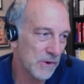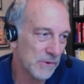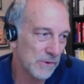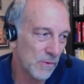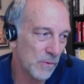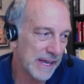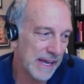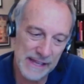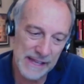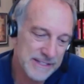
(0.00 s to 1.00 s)
So
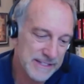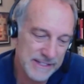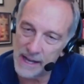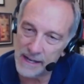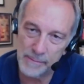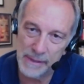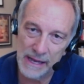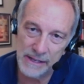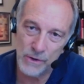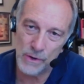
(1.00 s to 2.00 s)
we got a lot to talk
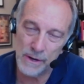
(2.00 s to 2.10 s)
about.